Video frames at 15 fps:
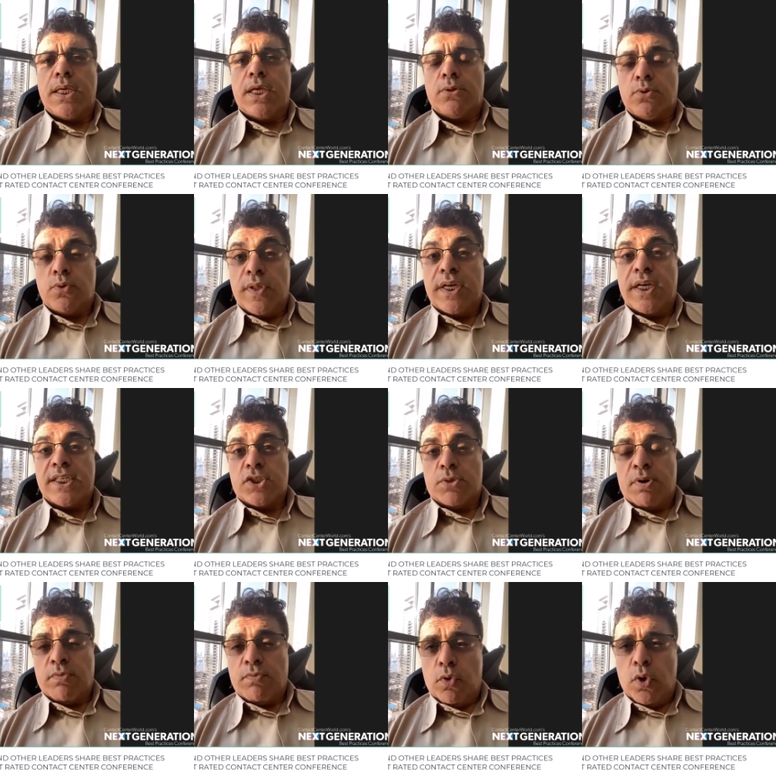you know, to the
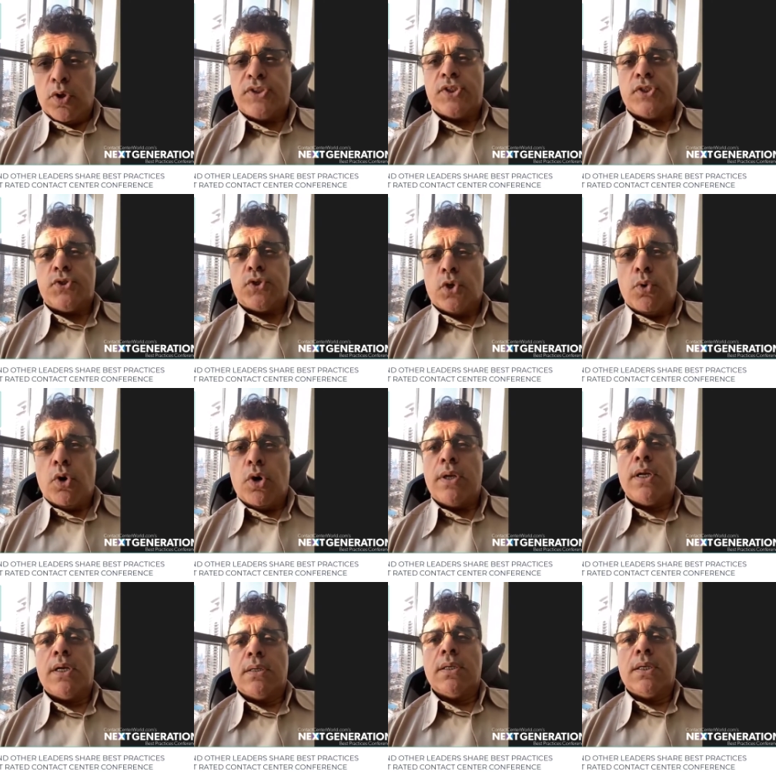customer voice and so
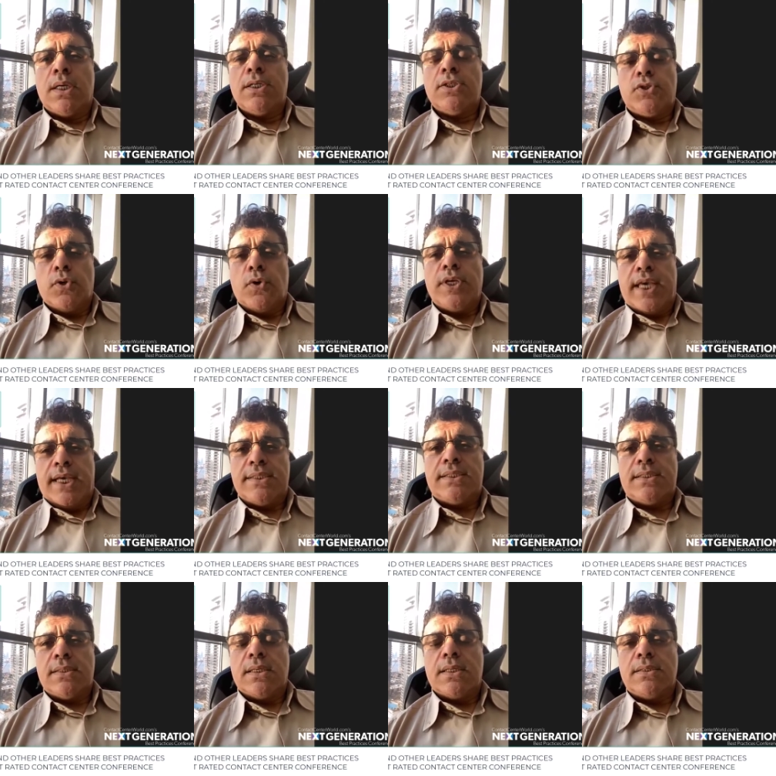on. So
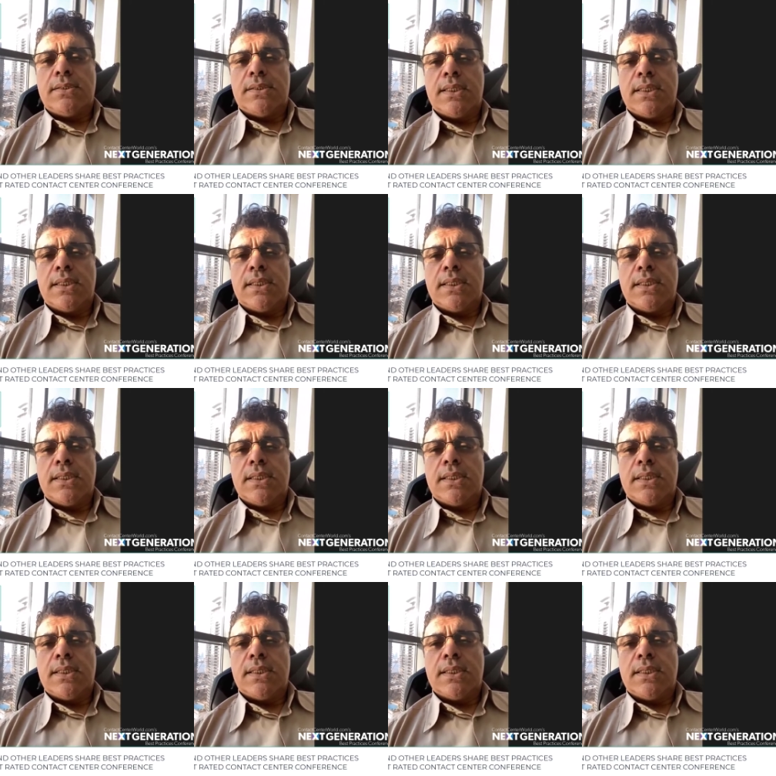yes,